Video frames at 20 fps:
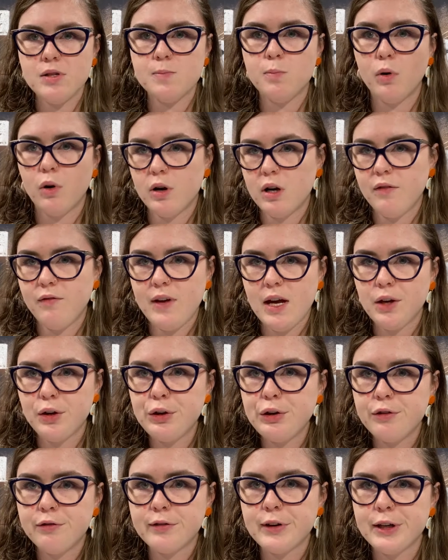was born in
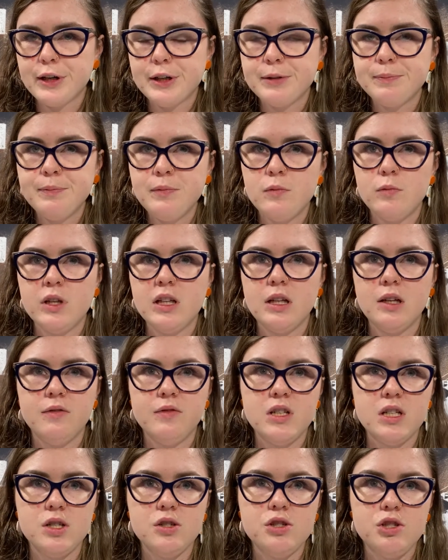Vancouver. We
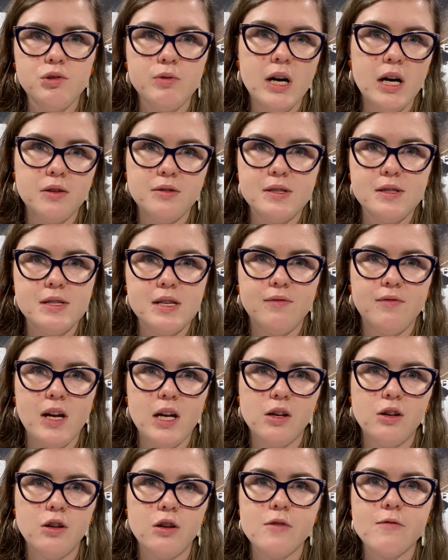lived in two houses in
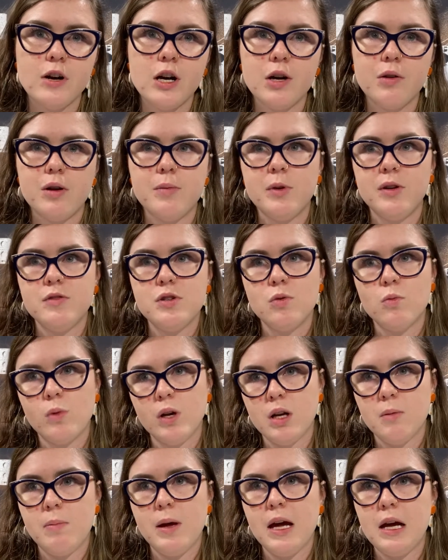Vancouver. We moved to
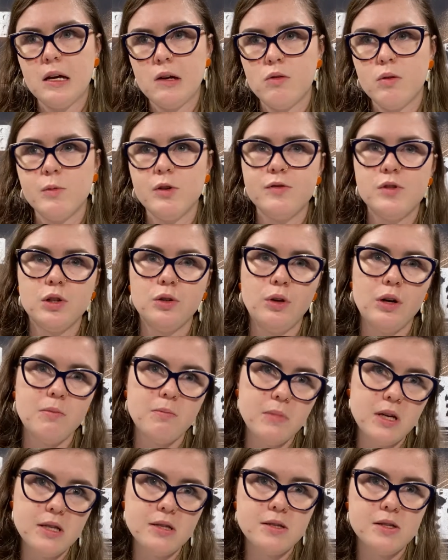Winnipeg, we moved to
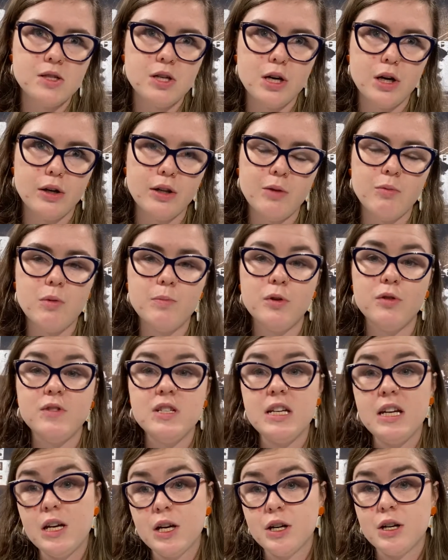Lloydminster, then we moved
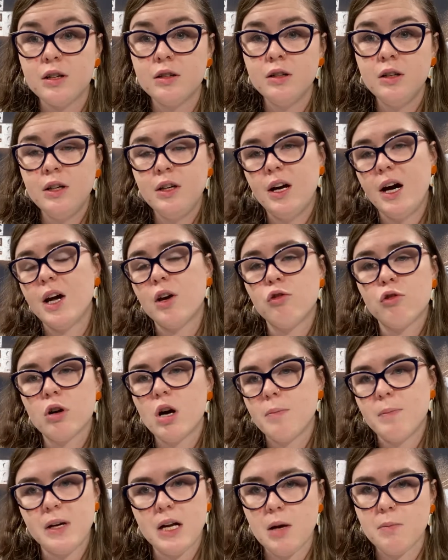here. I grew
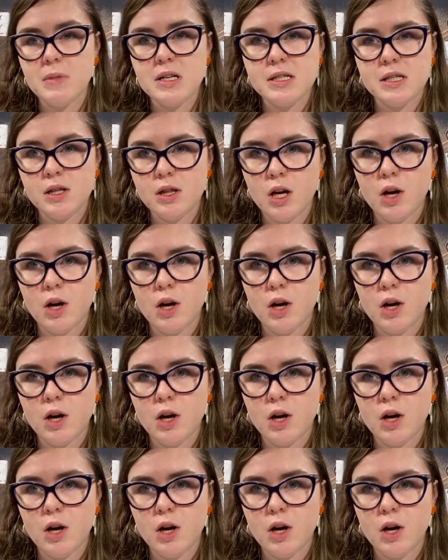up in Edmonton